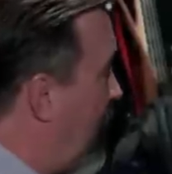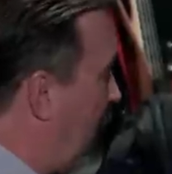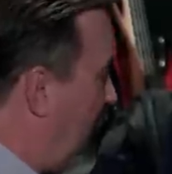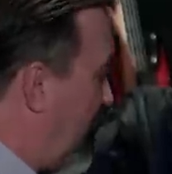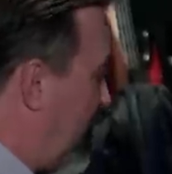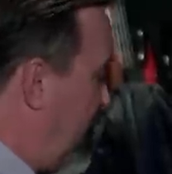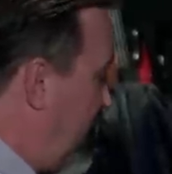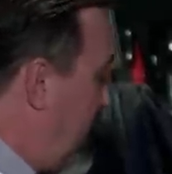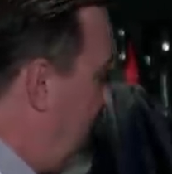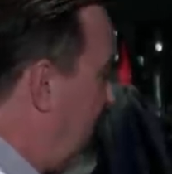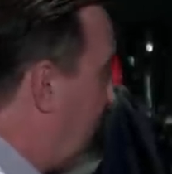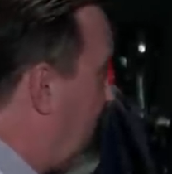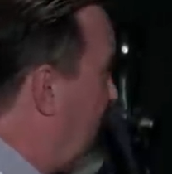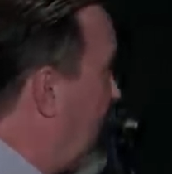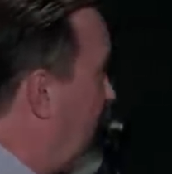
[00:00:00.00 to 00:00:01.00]
are you
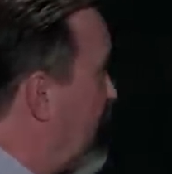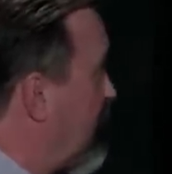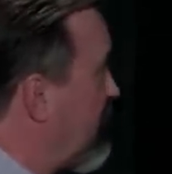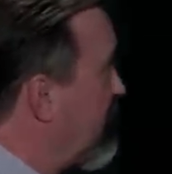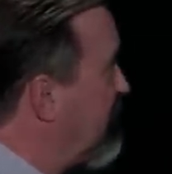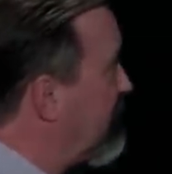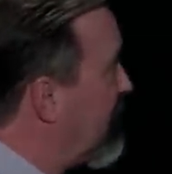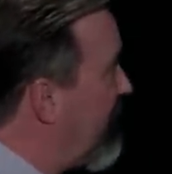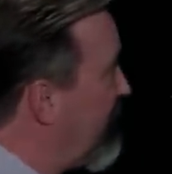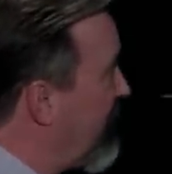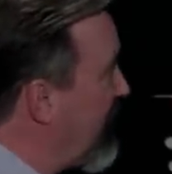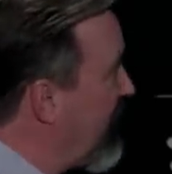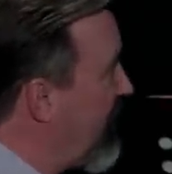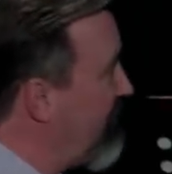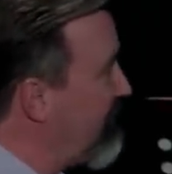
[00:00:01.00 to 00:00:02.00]
not carnal and
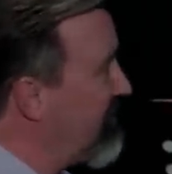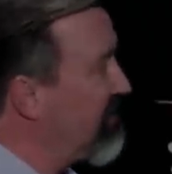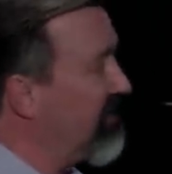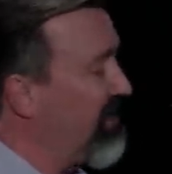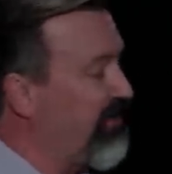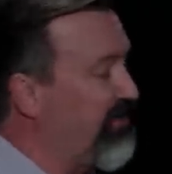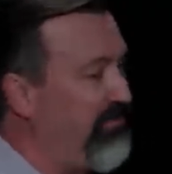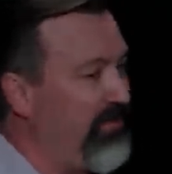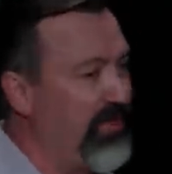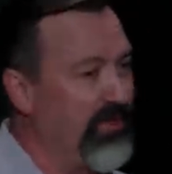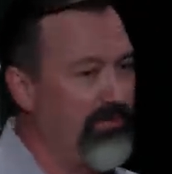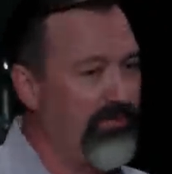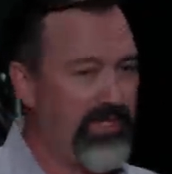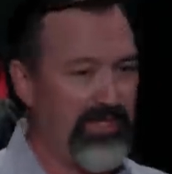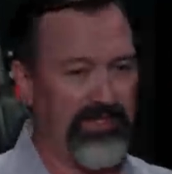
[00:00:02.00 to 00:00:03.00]
behaving like mere
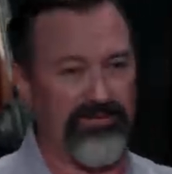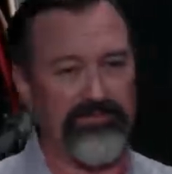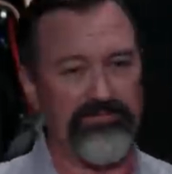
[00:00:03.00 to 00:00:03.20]
men?